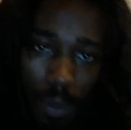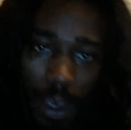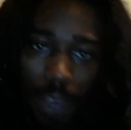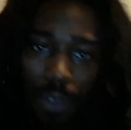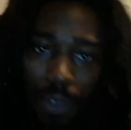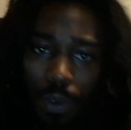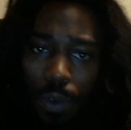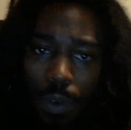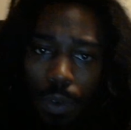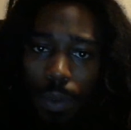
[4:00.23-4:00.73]

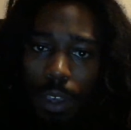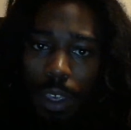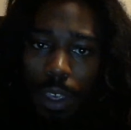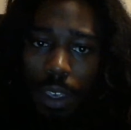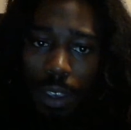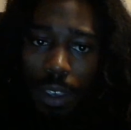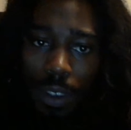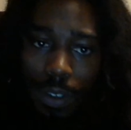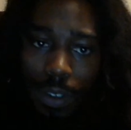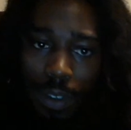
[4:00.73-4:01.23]
ethereal
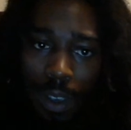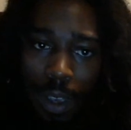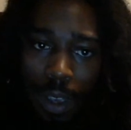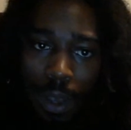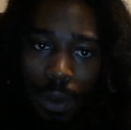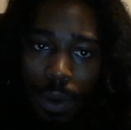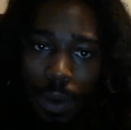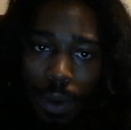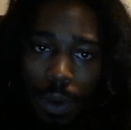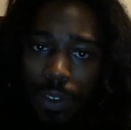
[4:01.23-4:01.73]
beings
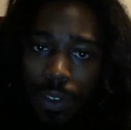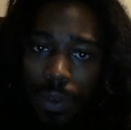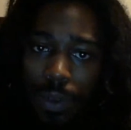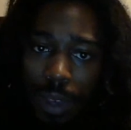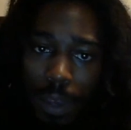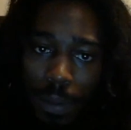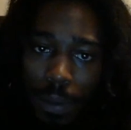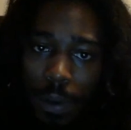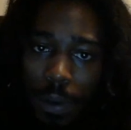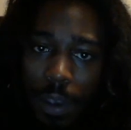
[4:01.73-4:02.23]
who also
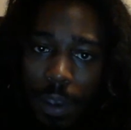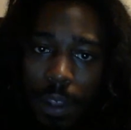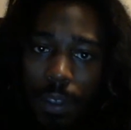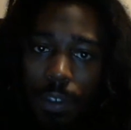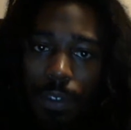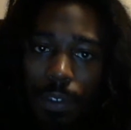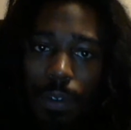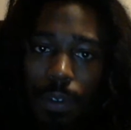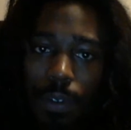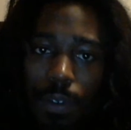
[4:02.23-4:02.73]
help create
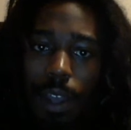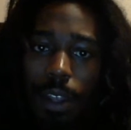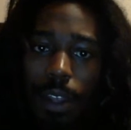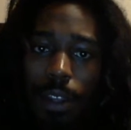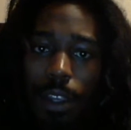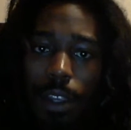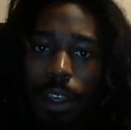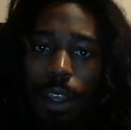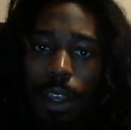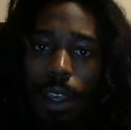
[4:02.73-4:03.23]
this
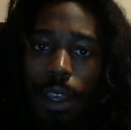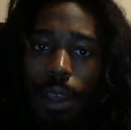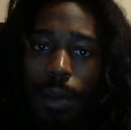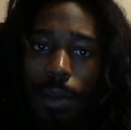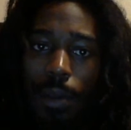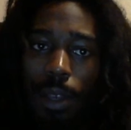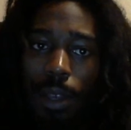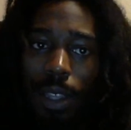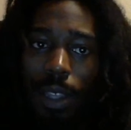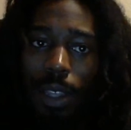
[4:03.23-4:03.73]
reality.
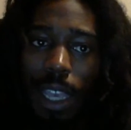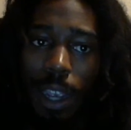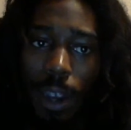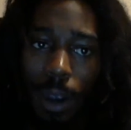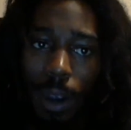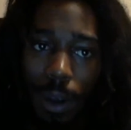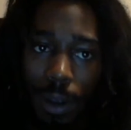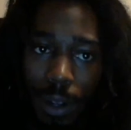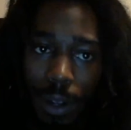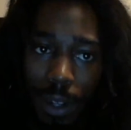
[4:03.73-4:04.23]
But
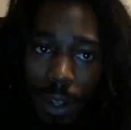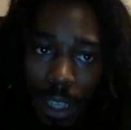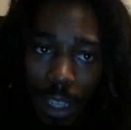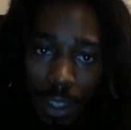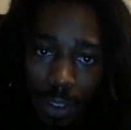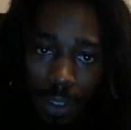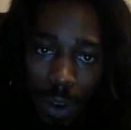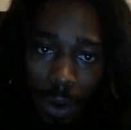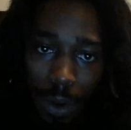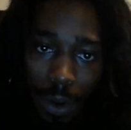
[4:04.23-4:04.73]
there are the
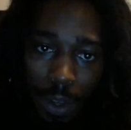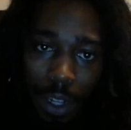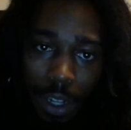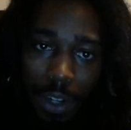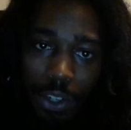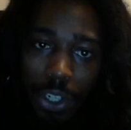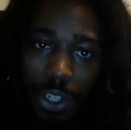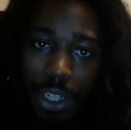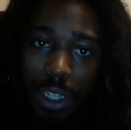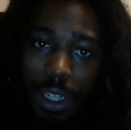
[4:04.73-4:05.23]
eternal
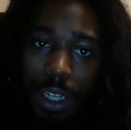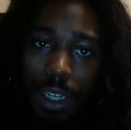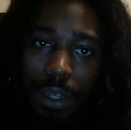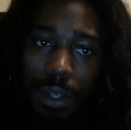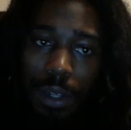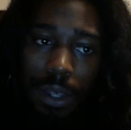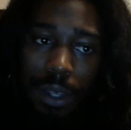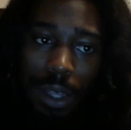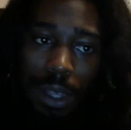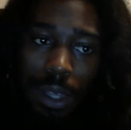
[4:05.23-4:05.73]
energy that
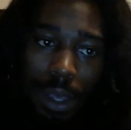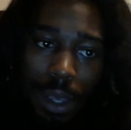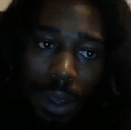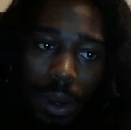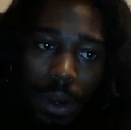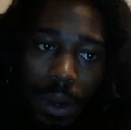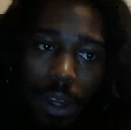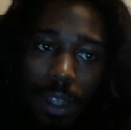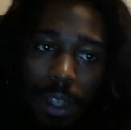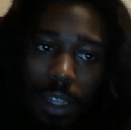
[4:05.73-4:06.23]

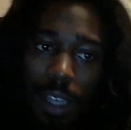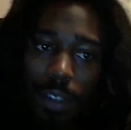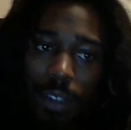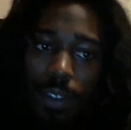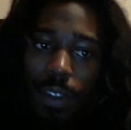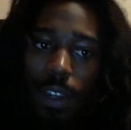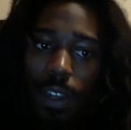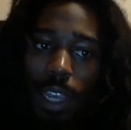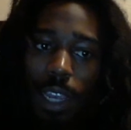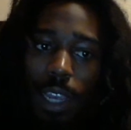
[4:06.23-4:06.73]
are
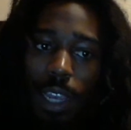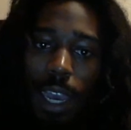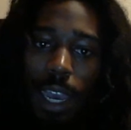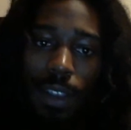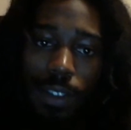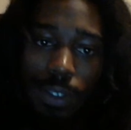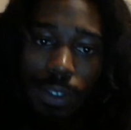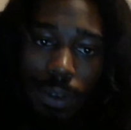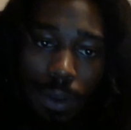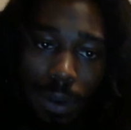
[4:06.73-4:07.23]
connected to the God
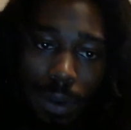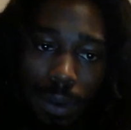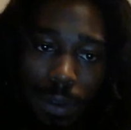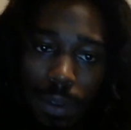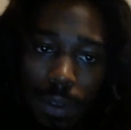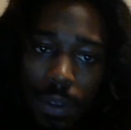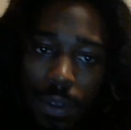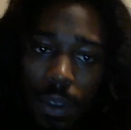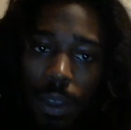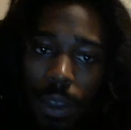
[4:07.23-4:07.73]

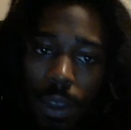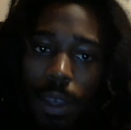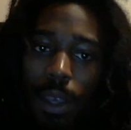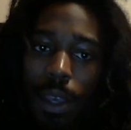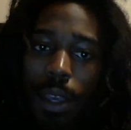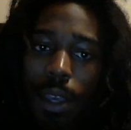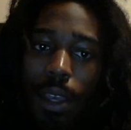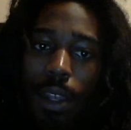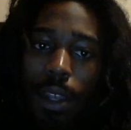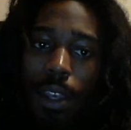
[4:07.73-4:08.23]
source
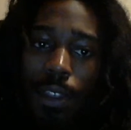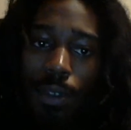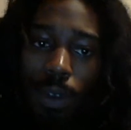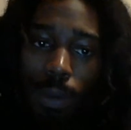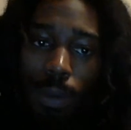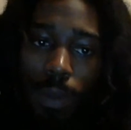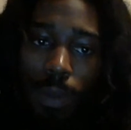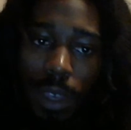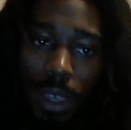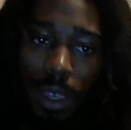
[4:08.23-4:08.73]
and
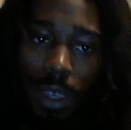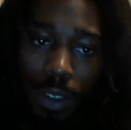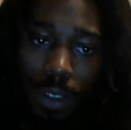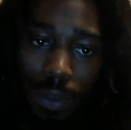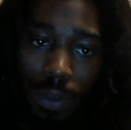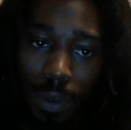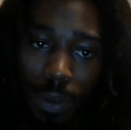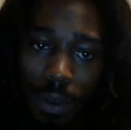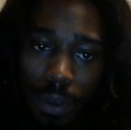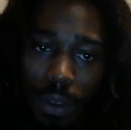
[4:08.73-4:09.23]
etheric
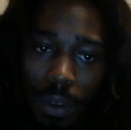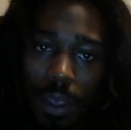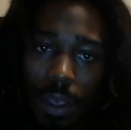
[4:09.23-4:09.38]
beings, but